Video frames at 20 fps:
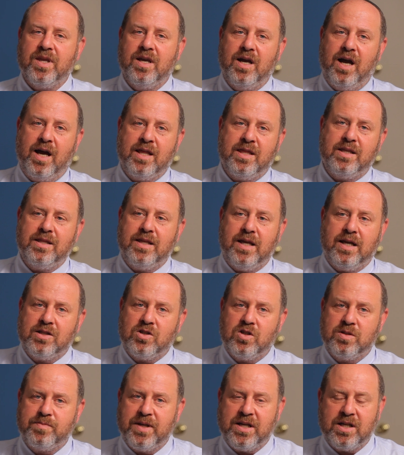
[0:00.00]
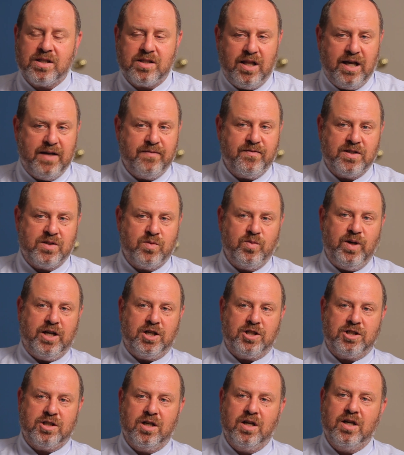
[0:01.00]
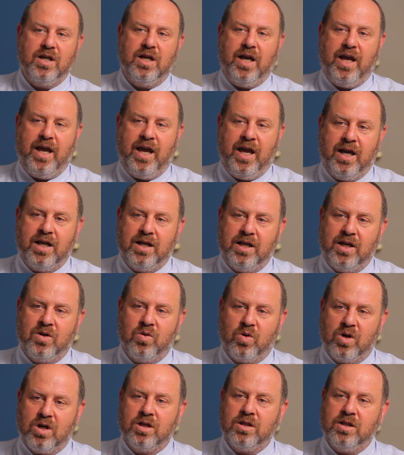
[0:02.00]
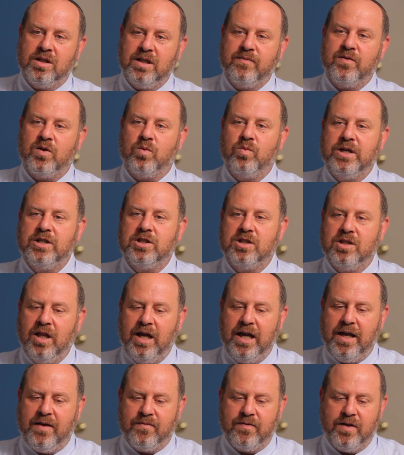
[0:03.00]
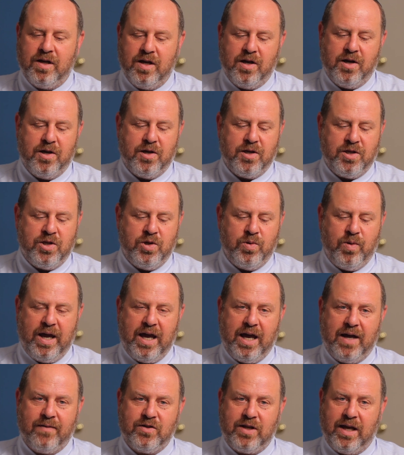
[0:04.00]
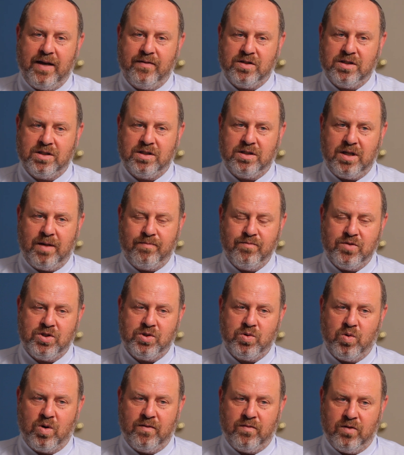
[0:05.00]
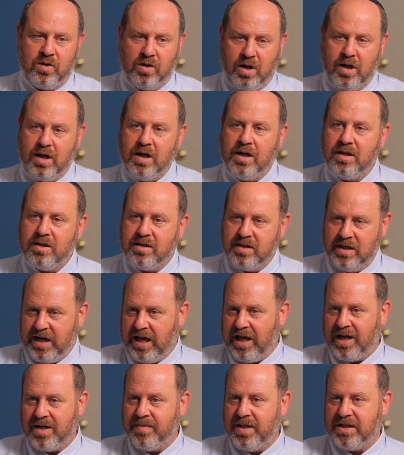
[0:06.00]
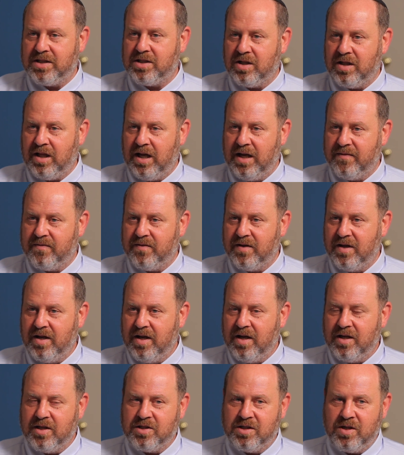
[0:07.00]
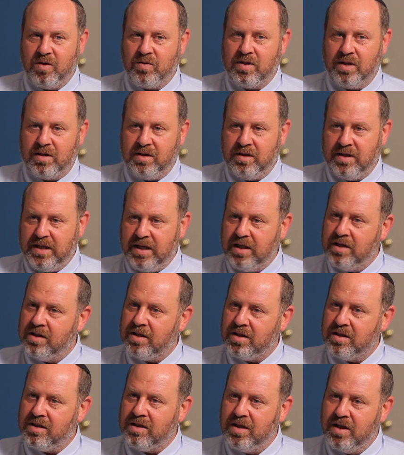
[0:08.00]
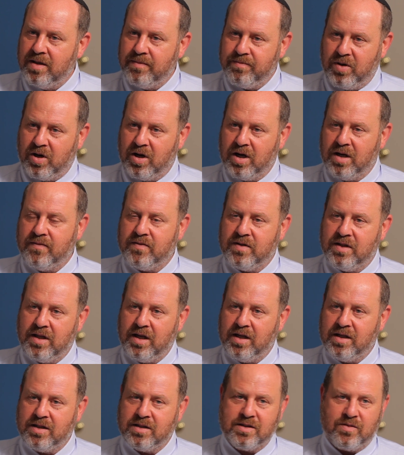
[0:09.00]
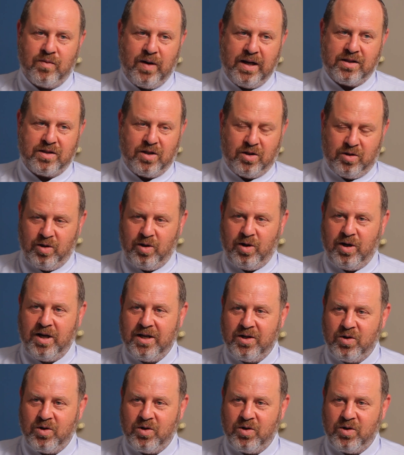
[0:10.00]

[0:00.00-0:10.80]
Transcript: I think the answer is because life is rich. And in order to live a rich life, you have to have some sort of law that animates your life. So the legal part of things, right, the law and